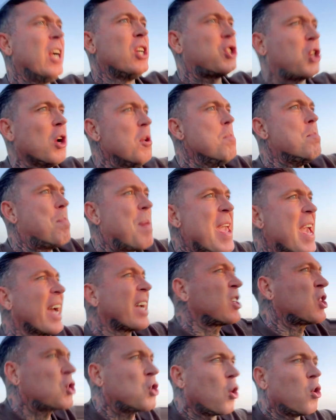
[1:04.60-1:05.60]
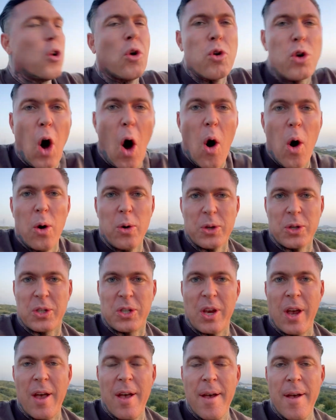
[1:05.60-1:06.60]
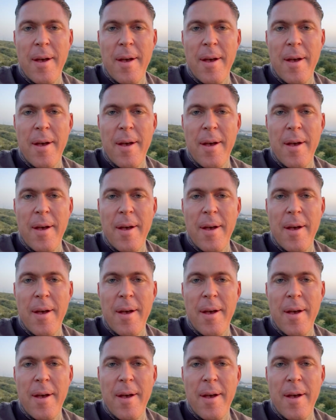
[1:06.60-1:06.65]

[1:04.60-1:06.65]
shouldn't be external goals